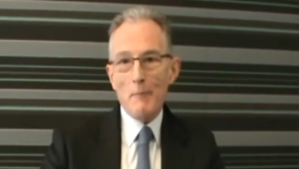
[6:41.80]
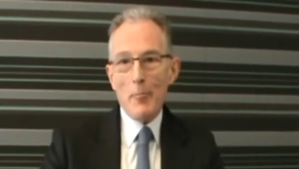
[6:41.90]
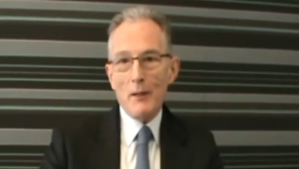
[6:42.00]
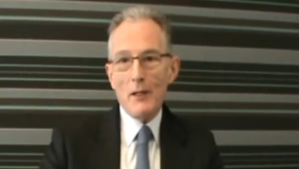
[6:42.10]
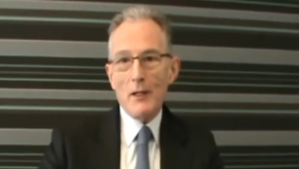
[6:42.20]

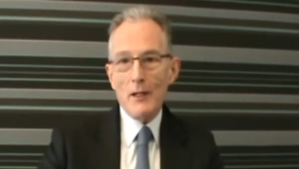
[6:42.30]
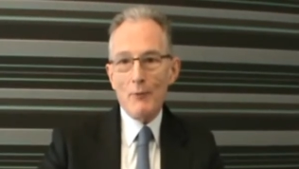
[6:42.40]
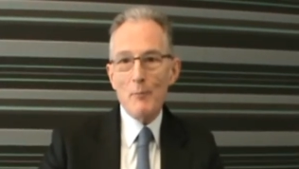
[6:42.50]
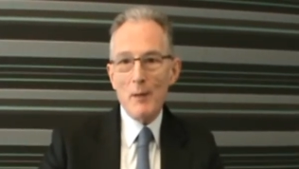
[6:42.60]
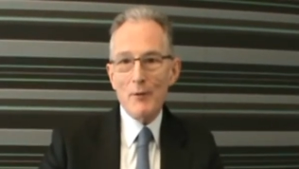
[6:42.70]
Um,
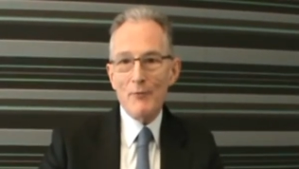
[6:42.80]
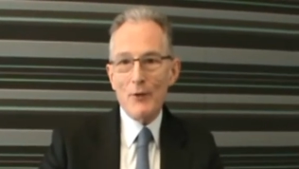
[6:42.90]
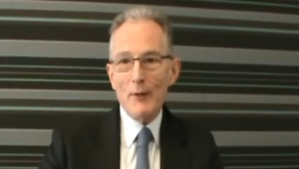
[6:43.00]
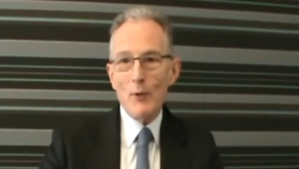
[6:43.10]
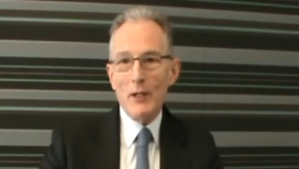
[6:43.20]
I
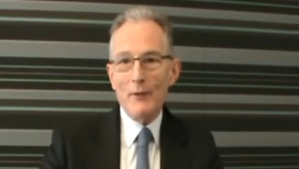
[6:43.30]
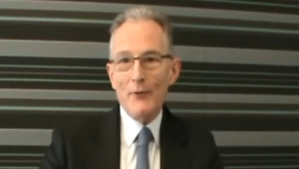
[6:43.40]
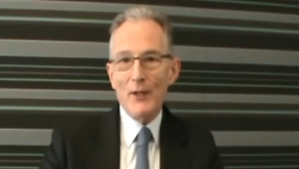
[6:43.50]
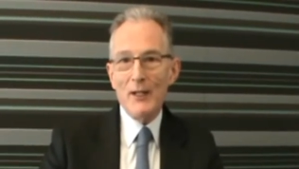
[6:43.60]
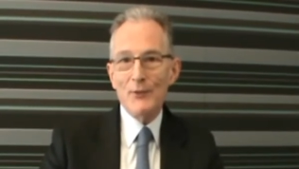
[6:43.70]
remember very
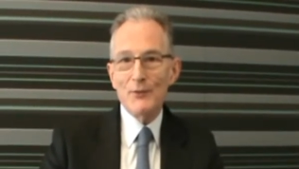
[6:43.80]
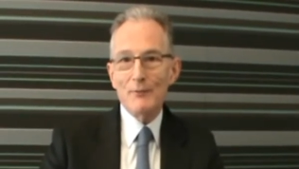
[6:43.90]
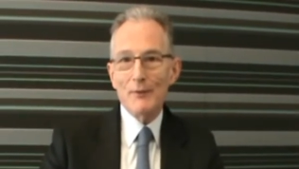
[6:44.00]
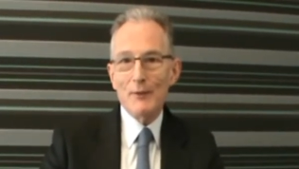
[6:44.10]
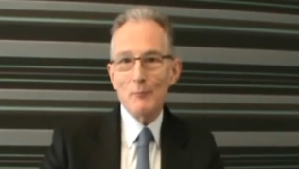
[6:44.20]
well the
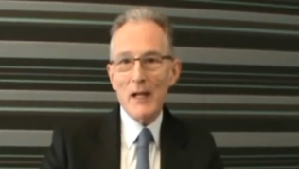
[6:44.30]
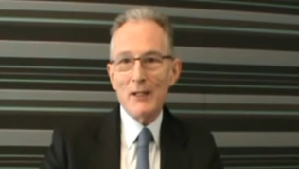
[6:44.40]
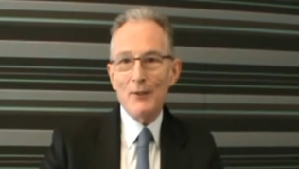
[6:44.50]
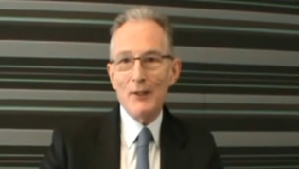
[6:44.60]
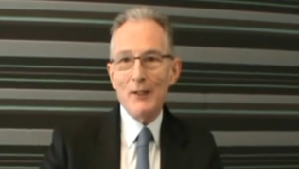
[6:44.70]
days uh,
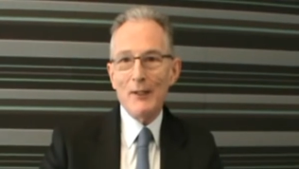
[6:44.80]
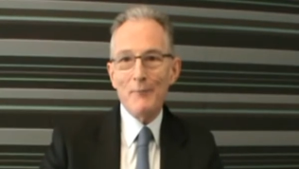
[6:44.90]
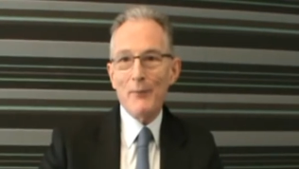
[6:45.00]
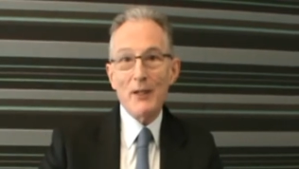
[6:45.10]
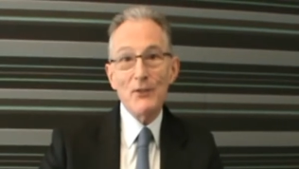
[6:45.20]
back in
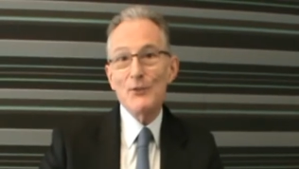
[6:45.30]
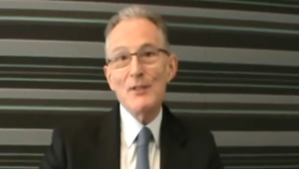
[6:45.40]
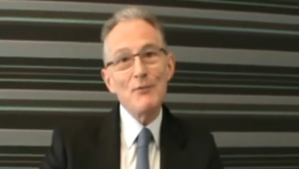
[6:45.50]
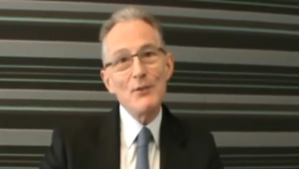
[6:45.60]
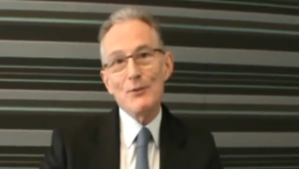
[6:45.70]
the uh,
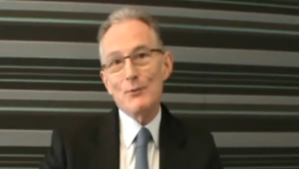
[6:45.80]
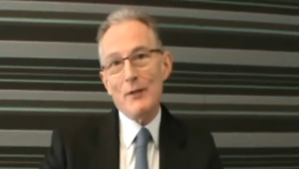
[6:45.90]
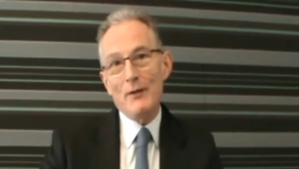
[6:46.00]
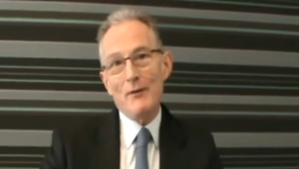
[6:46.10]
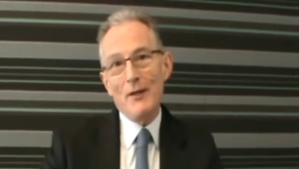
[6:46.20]

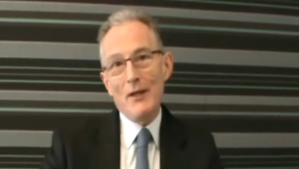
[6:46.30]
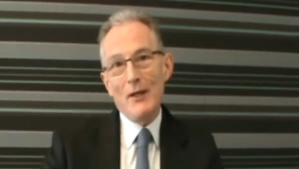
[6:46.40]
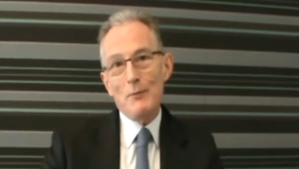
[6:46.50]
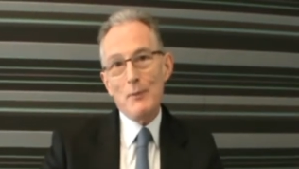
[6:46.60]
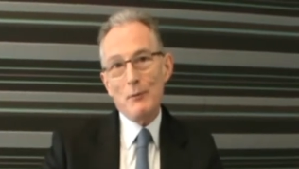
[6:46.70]
1970s when
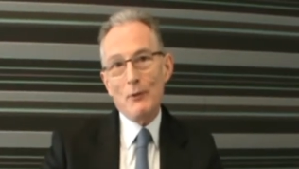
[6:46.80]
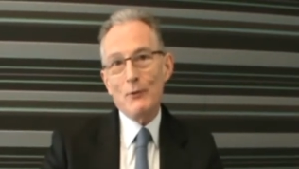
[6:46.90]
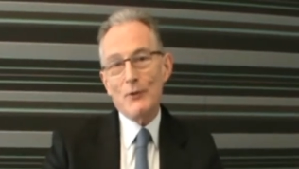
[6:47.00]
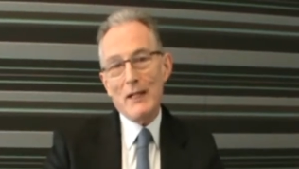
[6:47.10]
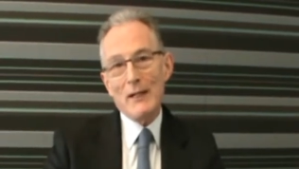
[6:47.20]

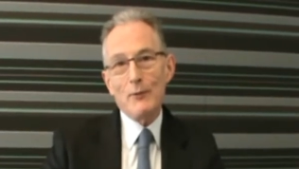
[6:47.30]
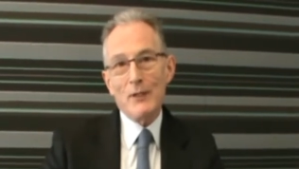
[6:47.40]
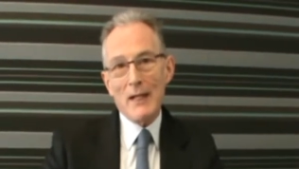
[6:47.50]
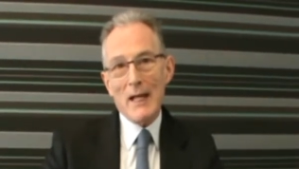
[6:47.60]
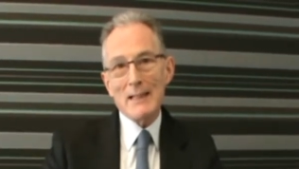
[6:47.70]
people looked at
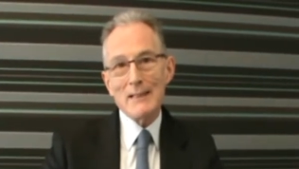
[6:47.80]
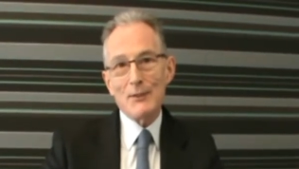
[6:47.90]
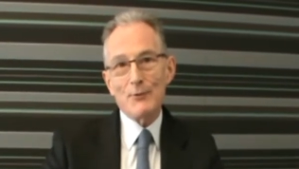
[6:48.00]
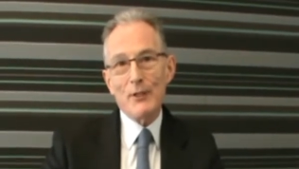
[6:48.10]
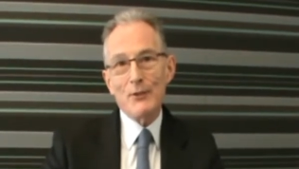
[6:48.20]
equity to
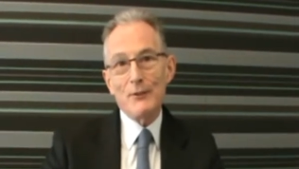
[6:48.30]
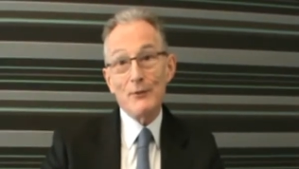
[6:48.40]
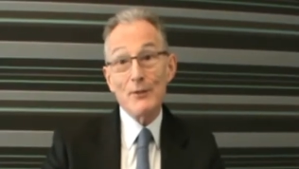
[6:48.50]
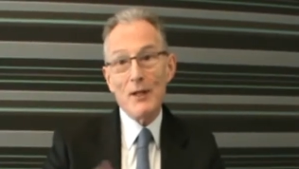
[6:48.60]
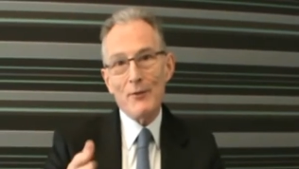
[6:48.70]
assets
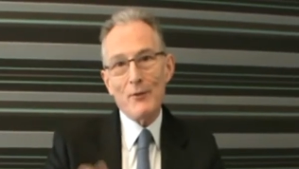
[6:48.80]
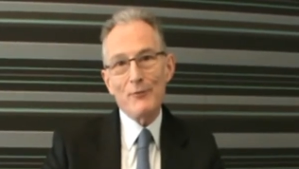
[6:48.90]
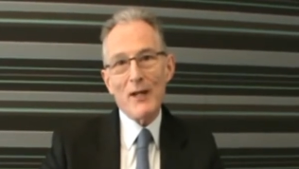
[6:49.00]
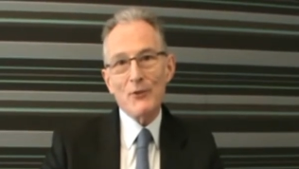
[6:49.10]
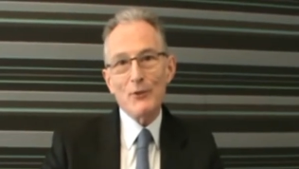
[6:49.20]
ratios and
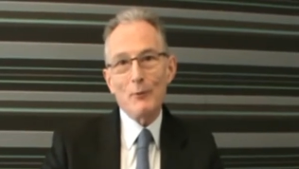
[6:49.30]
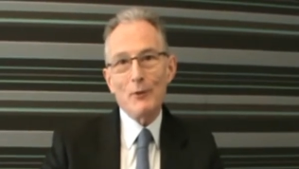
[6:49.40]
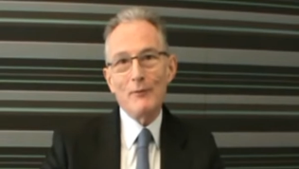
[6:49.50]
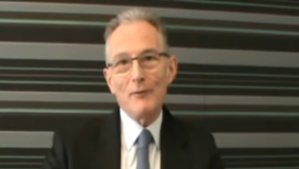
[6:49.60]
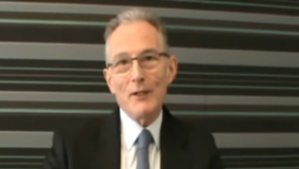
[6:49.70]
other
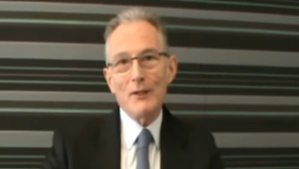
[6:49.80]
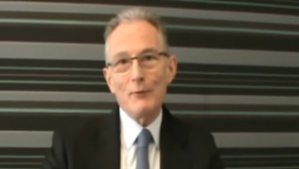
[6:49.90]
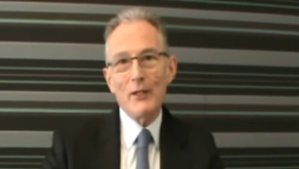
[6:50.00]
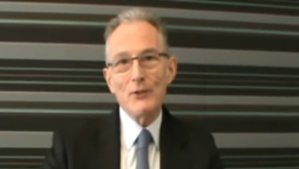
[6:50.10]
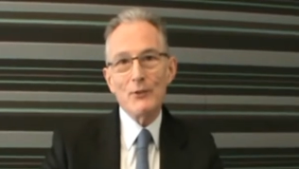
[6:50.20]
fashionable
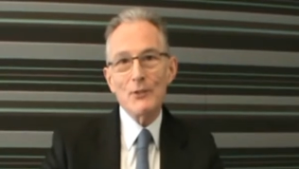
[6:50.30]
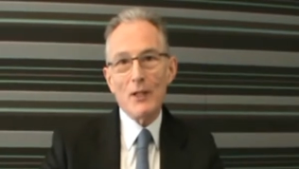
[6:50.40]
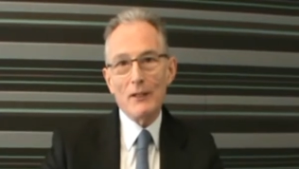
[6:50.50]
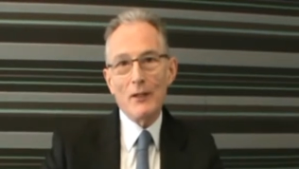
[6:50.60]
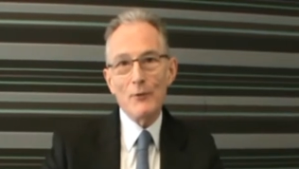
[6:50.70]
uh,
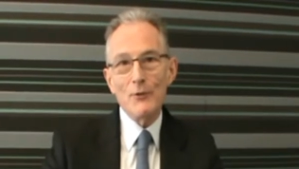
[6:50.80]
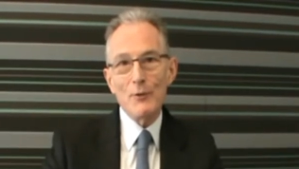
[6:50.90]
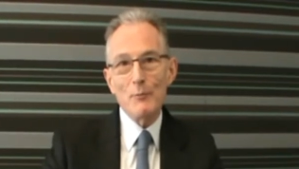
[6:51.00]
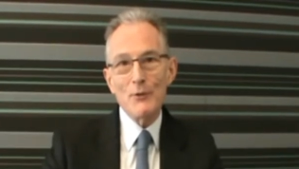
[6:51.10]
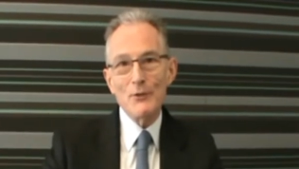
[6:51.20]
ratios like
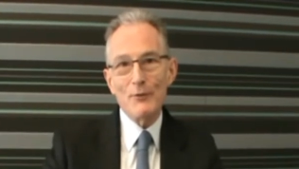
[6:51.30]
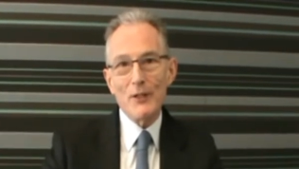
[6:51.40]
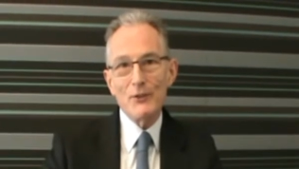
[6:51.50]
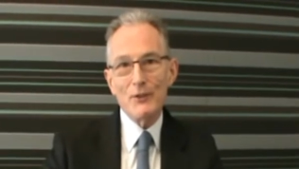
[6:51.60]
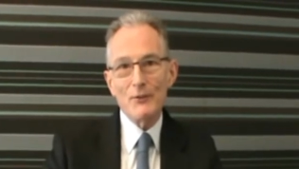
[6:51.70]
loan to
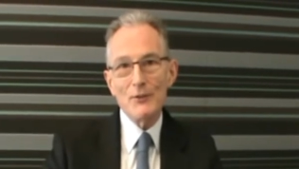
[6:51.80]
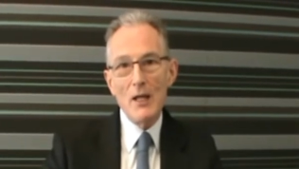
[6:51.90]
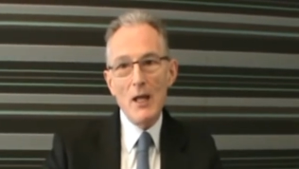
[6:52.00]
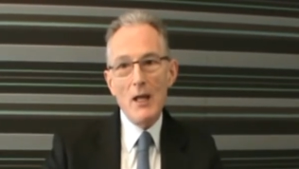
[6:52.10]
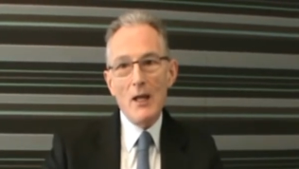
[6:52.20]
deposit
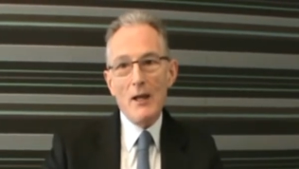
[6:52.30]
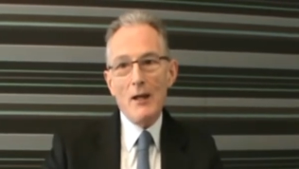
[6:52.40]
ratios.